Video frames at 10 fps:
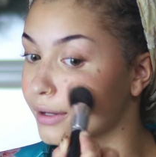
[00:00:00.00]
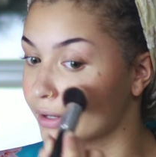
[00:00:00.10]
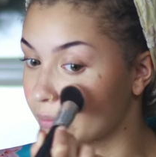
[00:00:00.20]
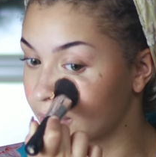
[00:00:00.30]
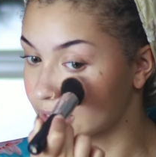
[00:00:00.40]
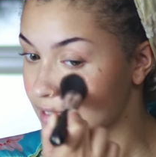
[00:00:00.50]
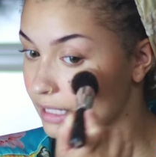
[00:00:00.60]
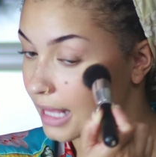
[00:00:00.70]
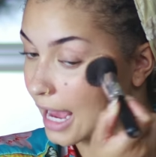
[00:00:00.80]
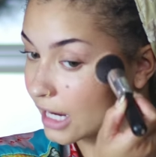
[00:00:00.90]
pairing with this
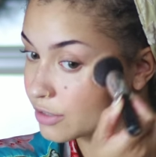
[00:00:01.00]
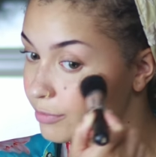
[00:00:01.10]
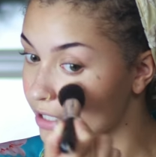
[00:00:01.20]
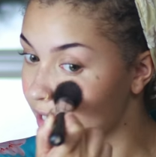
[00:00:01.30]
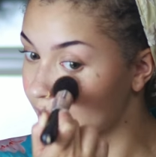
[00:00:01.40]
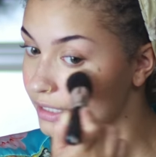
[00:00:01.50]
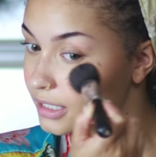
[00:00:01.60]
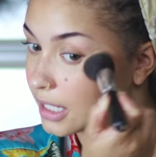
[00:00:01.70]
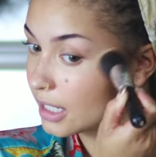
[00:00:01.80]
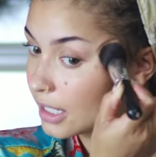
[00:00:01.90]
lash brand
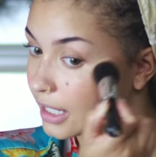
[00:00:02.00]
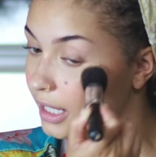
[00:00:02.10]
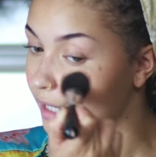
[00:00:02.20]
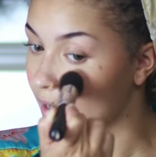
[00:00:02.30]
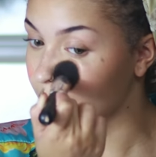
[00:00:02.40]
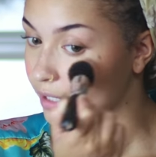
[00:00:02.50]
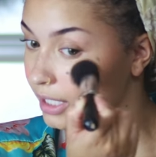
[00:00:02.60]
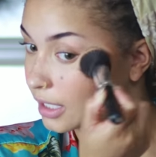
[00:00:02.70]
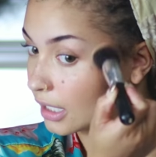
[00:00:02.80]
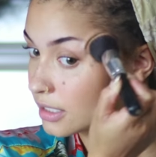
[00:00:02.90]
and I'm
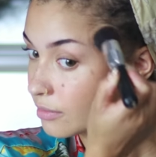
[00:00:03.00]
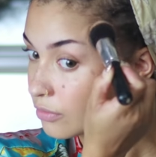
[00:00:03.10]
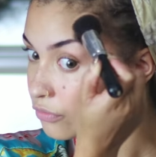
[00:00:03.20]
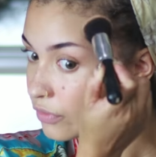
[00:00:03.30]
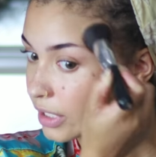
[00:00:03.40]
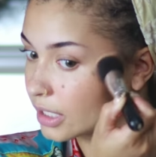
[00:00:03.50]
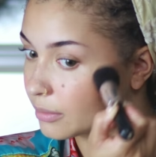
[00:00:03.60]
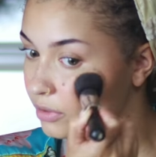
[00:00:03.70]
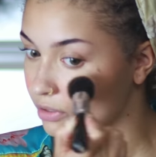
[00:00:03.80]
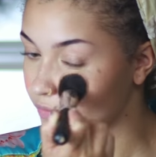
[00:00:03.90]
bringing y'all some really
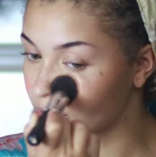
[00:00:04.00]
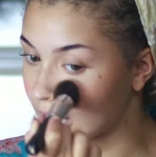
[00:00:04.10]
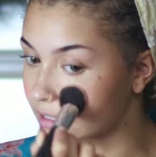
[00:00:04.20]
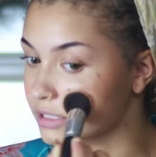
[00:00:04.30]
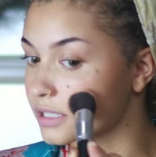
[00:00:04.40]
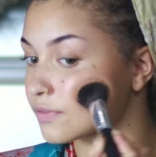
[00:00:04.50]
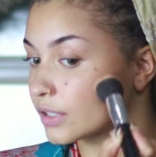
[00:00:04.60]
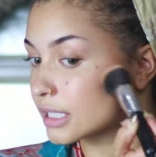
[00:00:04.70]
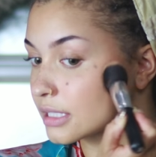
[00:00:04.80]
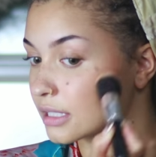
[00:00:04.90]
beautiful lashes
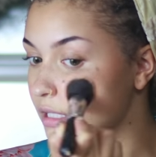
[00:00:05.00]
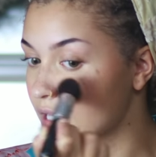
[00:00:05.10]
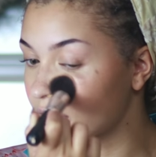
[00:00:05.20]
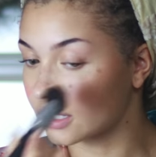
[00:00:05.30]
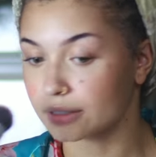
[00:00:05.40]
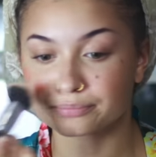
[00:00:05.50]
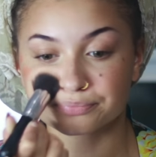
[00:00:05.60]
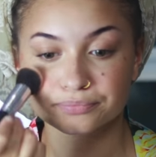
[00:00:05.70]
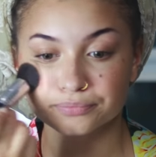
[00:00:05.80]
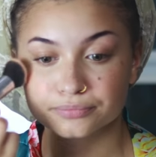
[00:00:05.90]
for this look
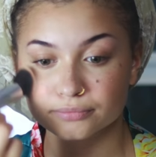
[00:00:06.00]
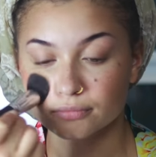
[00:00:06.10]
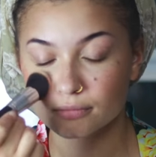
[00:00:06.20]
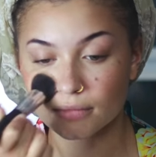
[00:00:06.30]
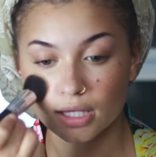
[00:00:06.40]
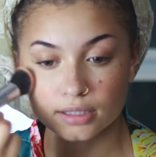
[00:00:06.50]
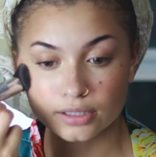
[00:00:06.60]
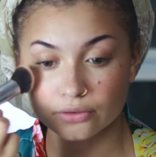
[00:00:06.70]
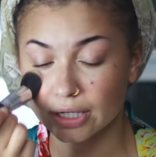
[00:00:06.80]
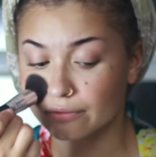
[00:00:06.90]
a
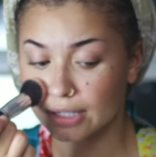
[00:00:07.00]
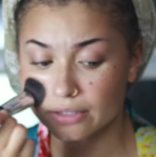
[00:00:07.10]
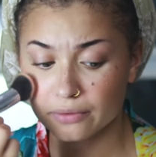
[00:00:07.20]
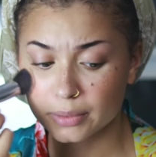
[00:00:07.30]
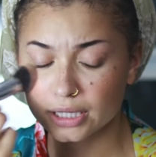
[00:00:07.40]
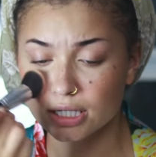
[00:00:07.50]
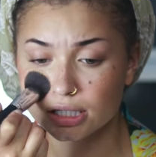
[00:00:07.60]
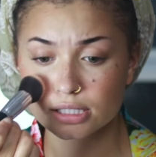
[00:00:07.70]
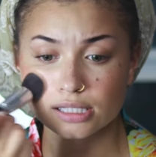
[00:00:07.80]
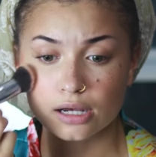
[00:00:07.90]
little get ready with me
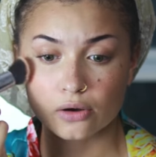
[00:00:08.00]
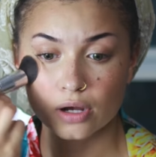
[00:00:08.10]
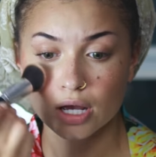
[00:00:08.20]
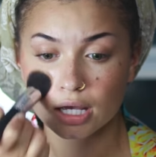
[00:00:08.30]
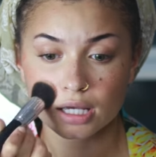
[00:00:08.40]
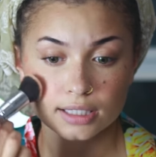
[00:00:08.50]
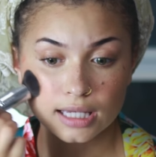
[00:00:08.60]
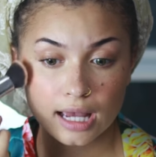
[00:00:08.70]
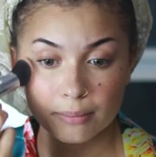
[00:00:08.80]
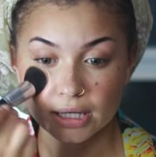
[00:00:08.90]
look. So
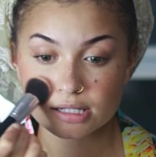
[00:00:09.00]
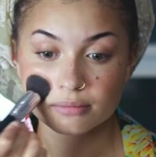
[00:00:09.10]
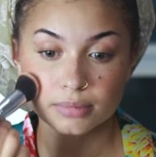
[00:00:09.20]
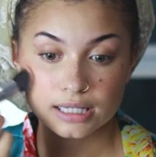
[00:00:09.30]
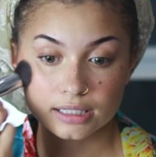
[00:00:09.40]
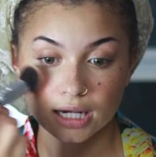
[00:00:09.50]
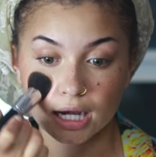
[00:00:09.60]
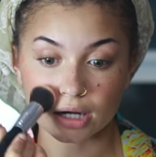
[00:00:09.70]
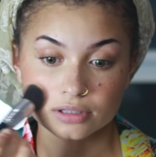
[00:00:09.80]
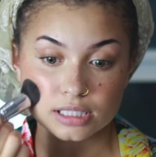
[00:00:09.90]
yeah, I'm about to blend
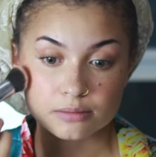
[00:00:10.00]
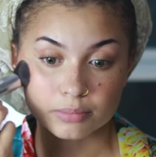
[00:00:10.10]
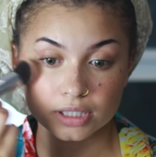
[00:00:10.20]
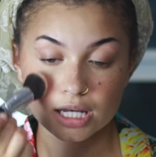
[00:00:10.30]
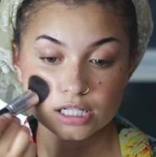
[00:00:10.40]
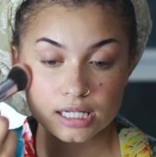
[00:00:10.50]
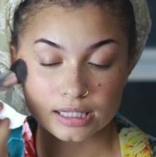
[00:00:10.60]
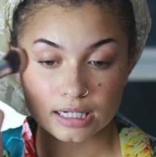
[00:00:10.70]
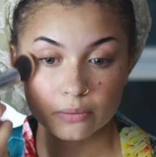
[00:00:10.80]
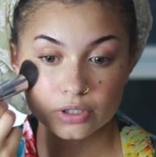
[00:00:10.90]
out this blush
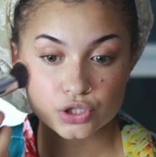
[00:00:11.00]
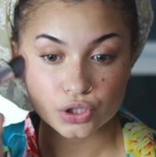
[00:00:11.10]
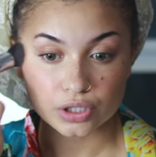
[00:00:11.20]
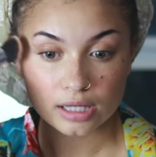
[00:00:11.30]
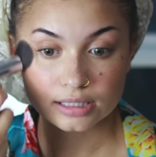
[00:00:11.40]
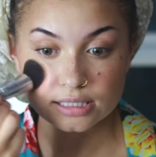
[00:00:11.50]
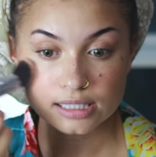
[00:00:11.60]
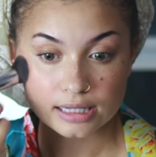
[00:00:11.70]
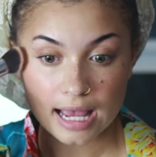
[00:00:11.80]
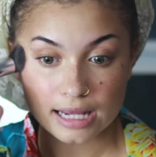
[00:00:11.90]
and then I want to show y'all these
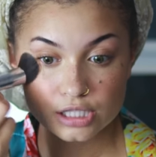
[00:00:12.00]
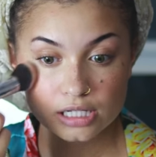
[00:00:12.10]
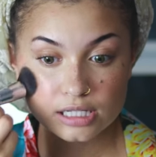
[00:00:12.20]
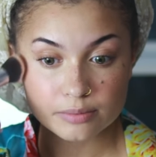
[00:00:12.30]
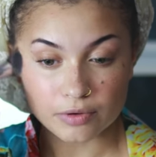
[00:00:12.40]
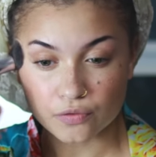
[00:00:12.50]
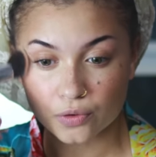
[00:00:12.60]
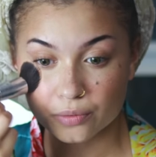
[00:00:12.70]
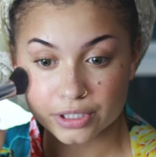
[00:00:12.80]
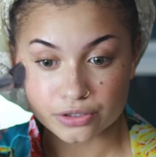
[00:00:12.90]
lashes
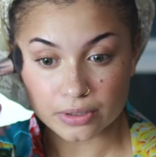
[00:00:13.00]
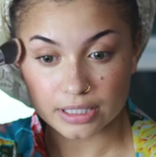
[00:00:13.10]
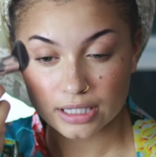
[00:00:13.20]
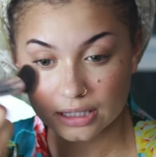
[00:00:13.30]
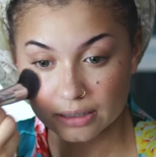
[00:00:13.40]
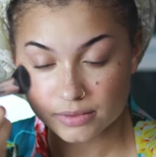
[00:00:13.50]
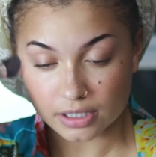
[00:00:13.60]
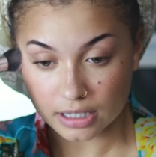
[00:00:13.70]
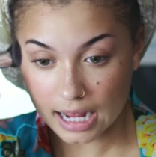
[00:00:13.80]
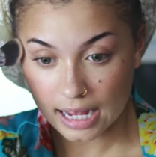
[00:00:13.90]
before we do any lips
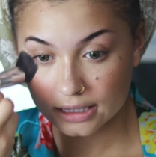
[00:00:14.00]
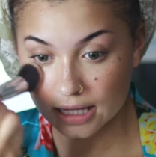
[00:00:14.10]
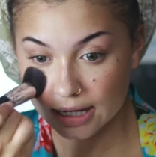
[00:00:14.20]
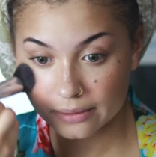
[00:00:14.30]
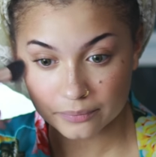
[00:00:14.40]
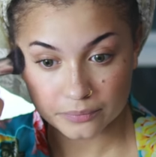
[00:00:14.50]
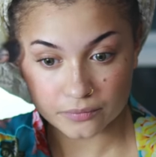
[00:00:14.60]
or highlight.